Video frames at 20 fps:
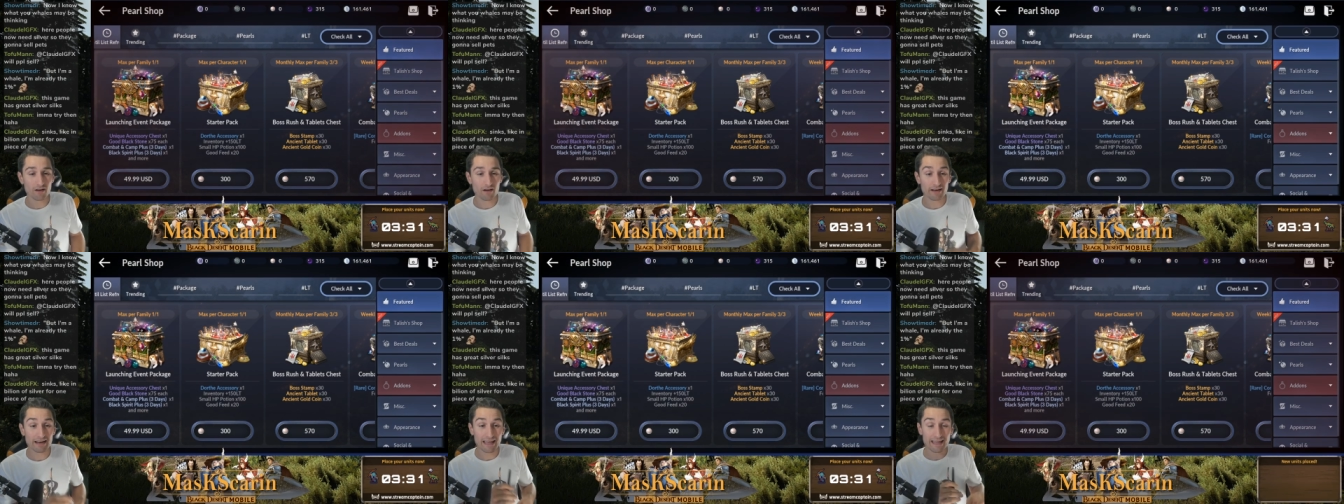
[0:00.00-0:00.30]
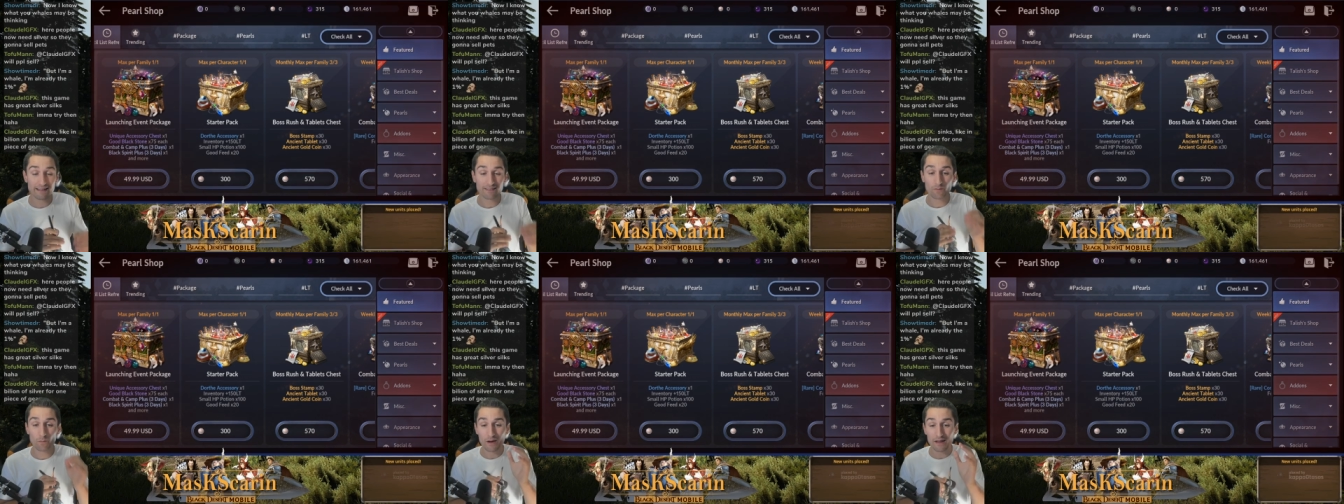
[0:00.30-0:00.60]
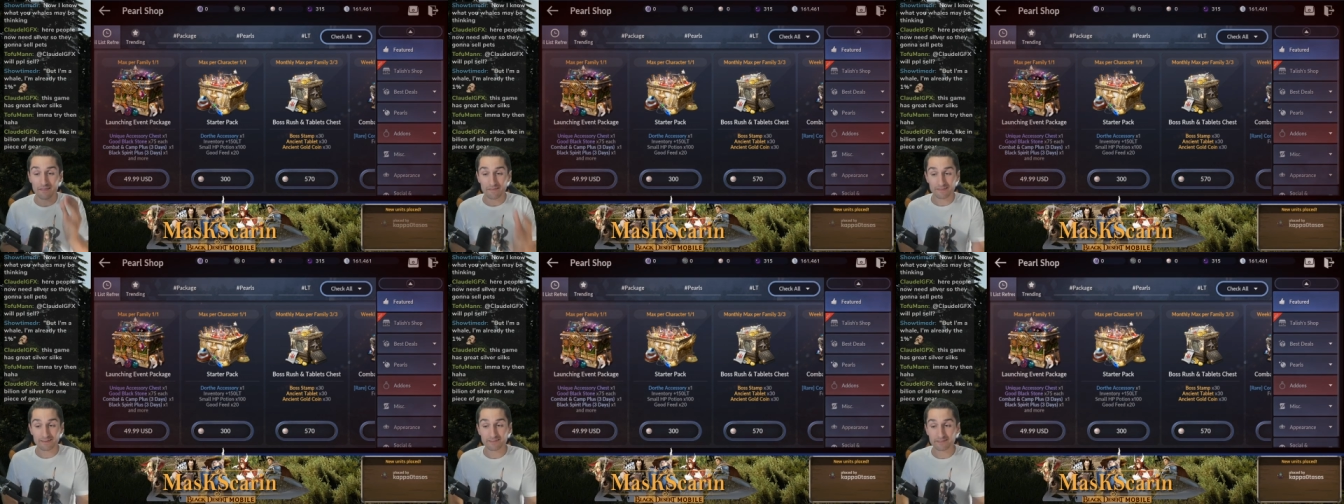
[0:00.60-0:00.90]
on and the
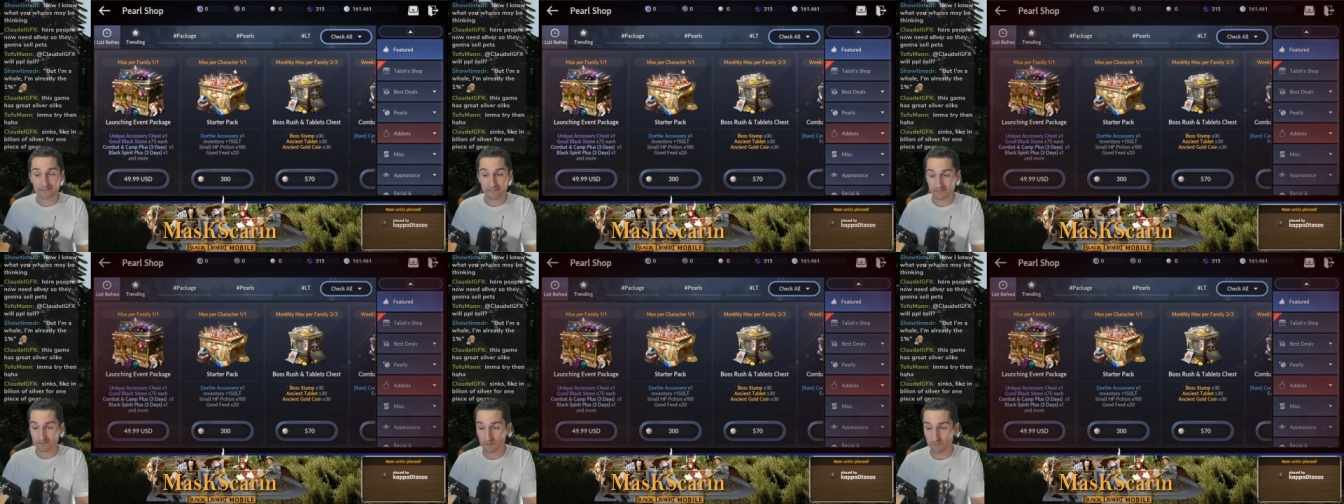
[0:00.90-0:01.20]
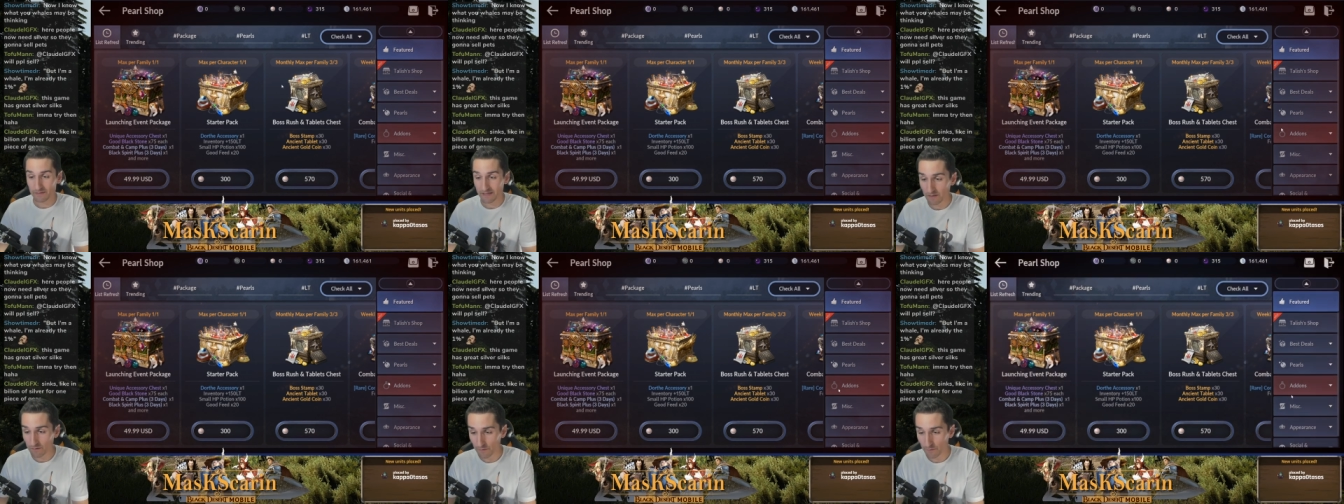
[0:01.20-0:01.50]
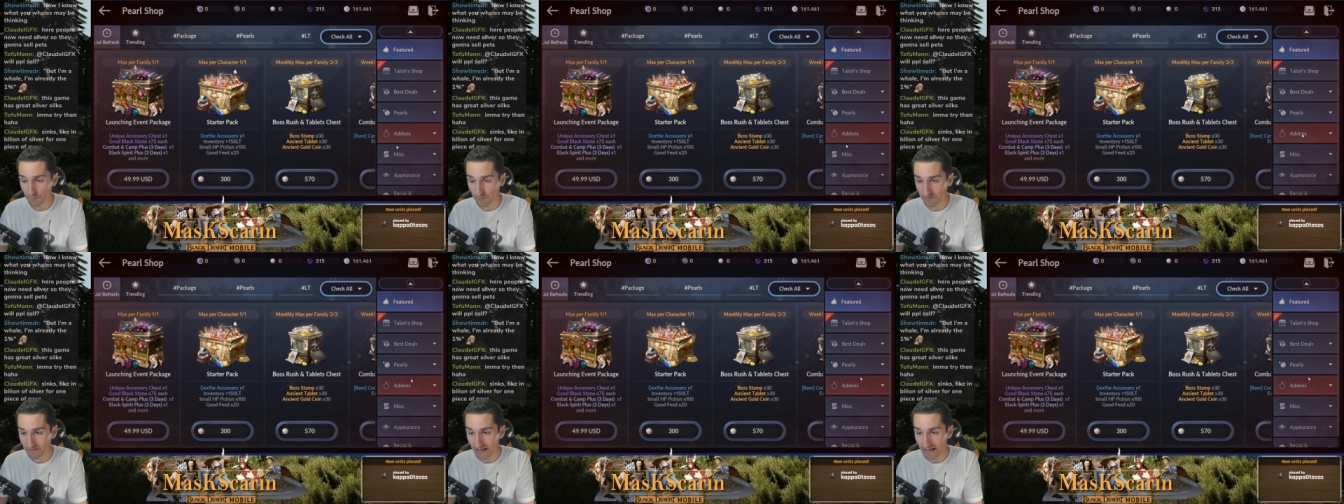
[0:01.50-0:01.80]
way that this system here
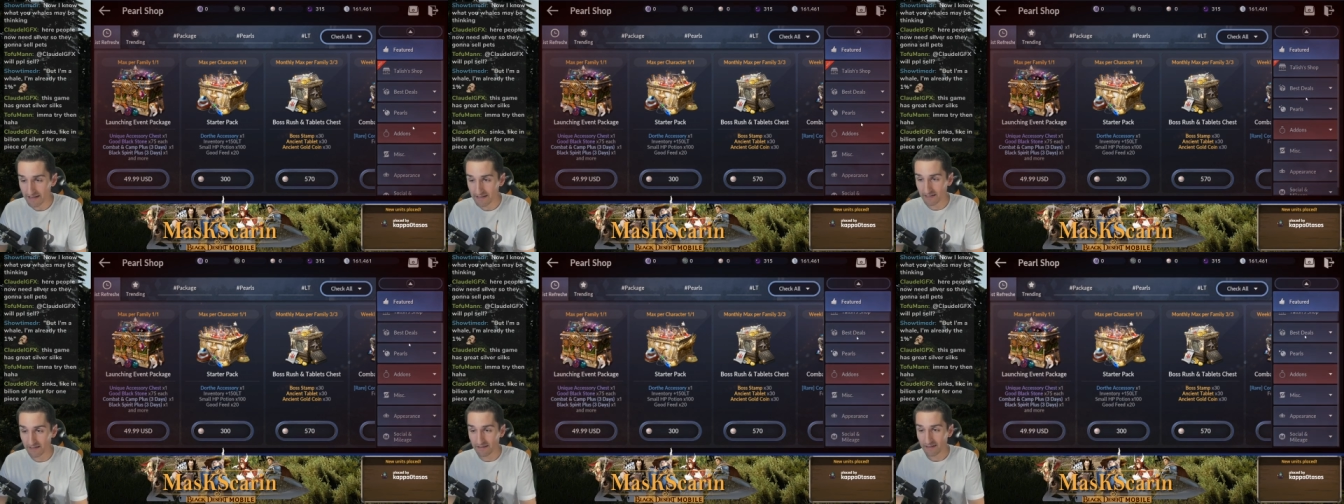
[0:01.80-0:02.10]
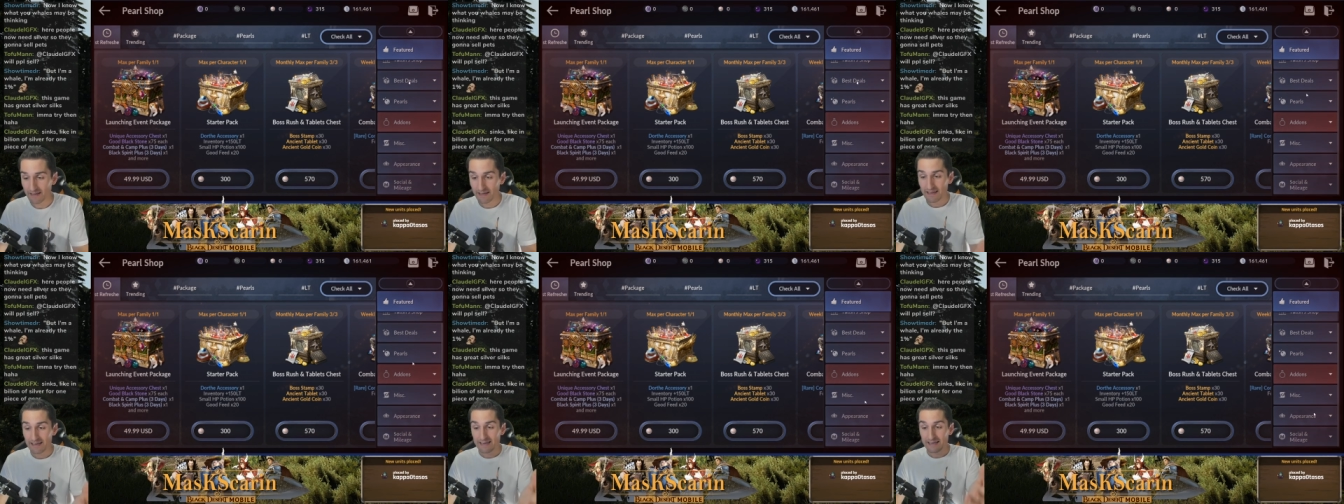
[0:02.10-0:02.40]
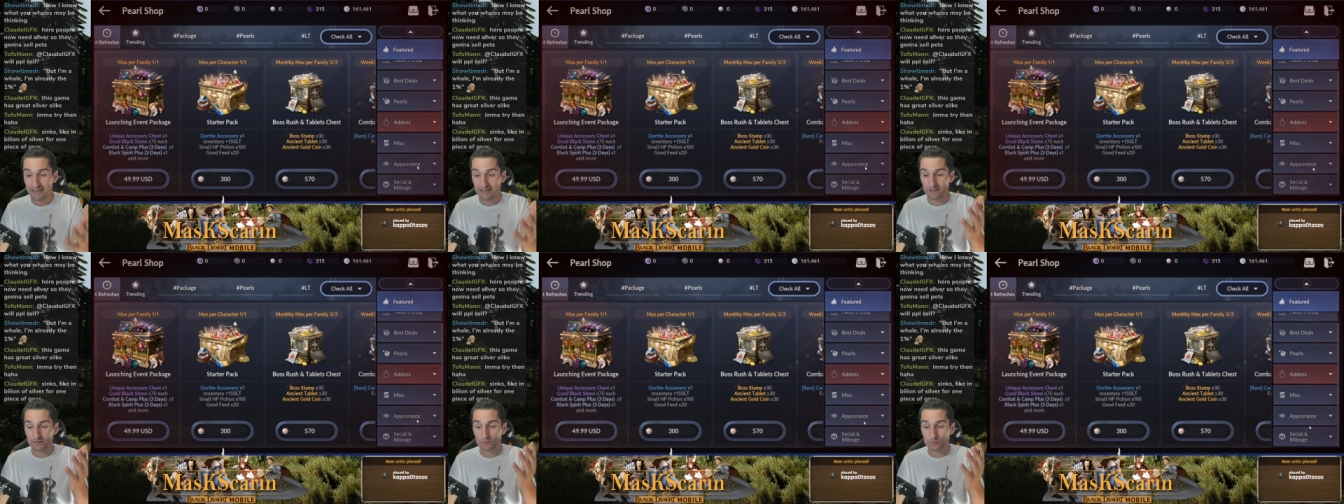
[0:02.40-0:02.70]
is presented
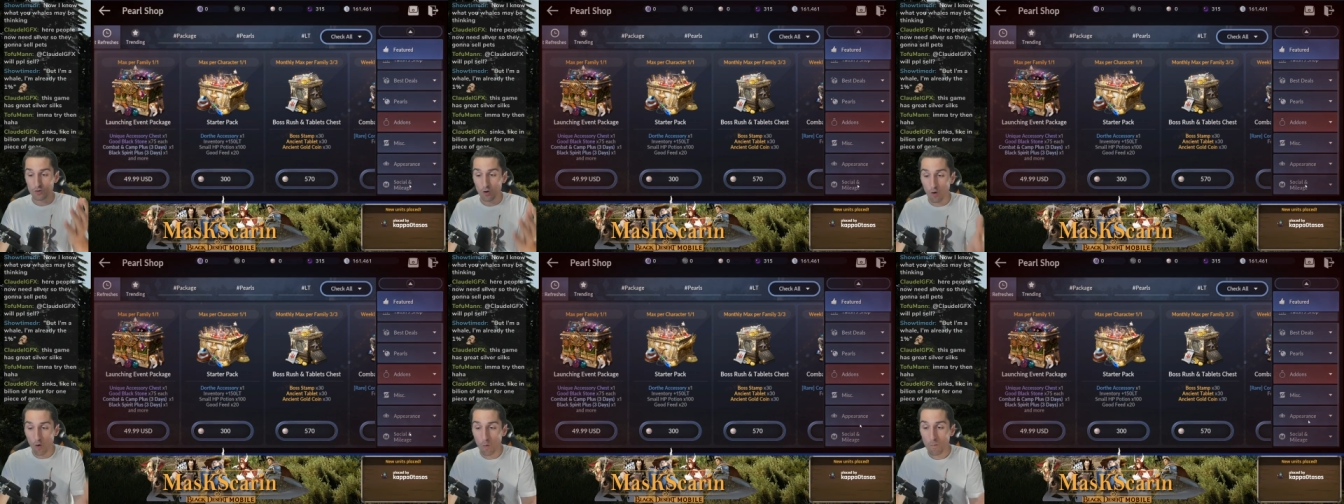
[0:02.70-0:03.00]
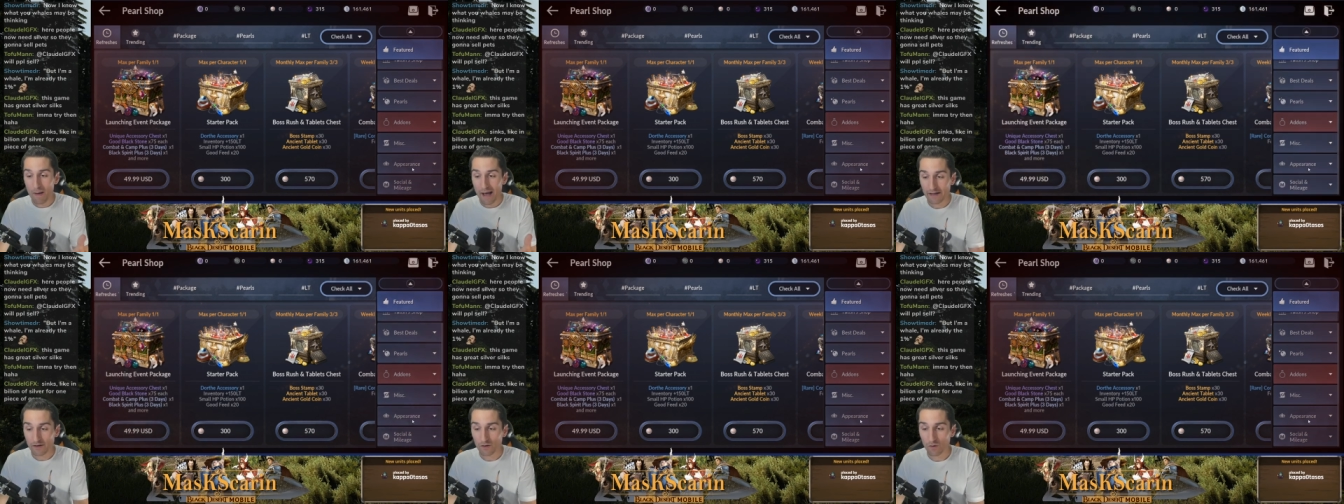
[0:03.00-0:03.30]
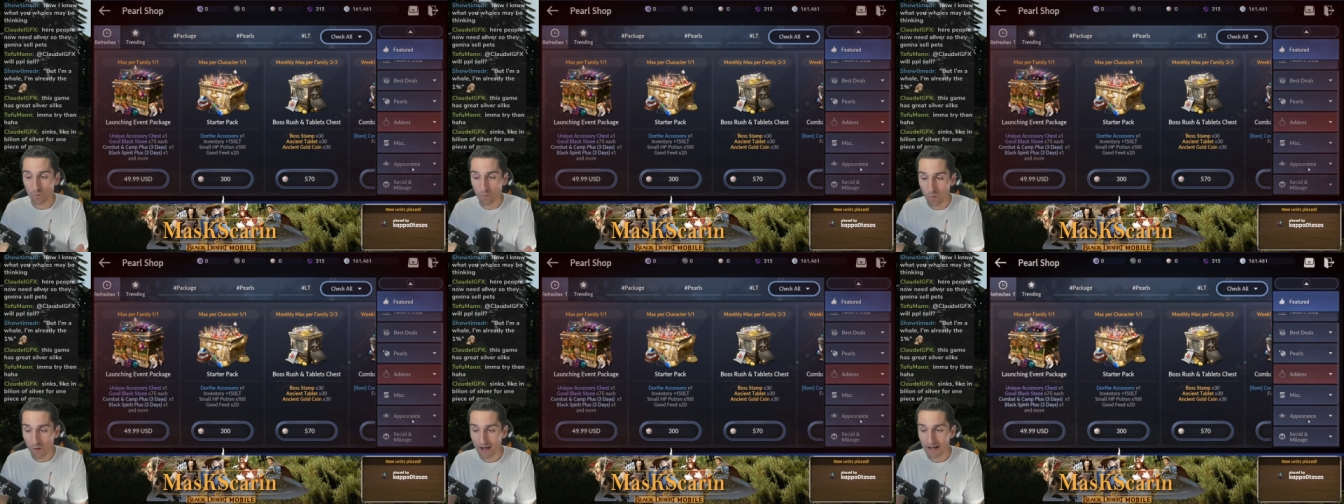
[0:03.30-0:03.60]
is no
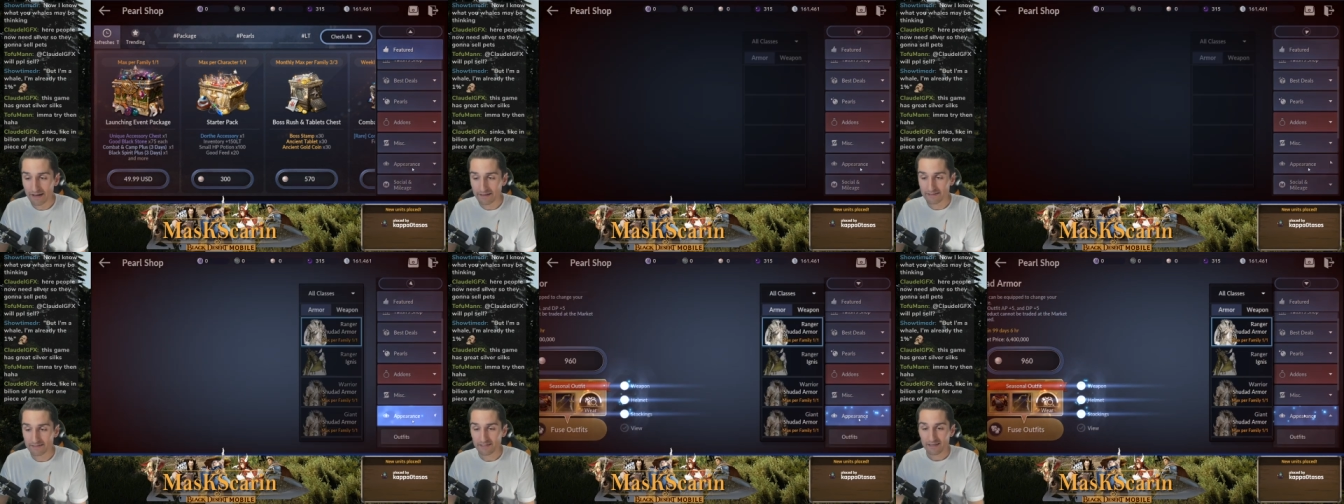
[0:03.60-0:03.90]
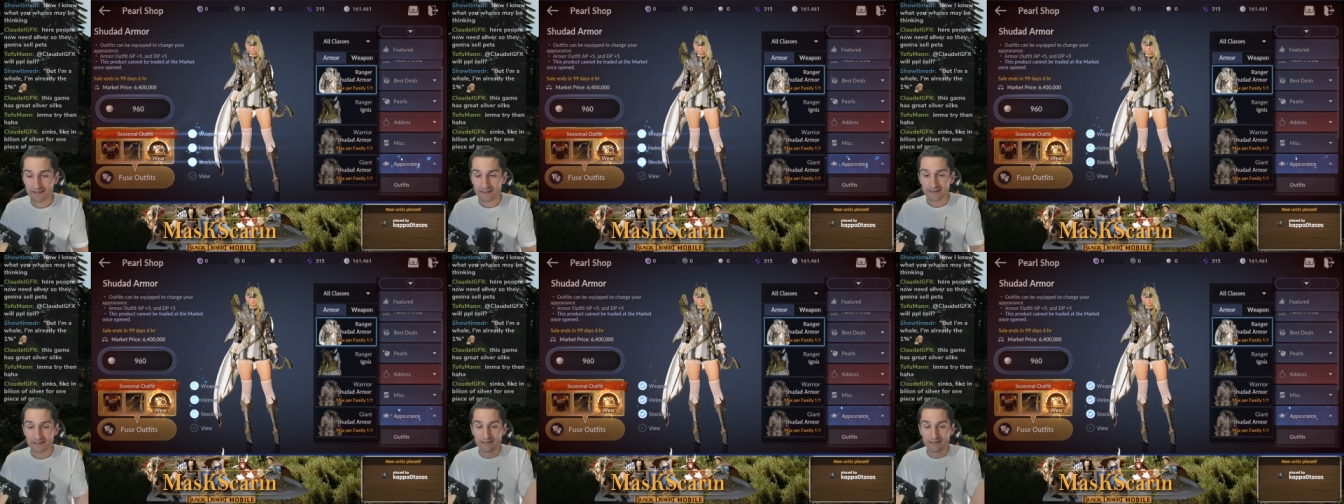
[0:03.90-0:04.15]
matter what,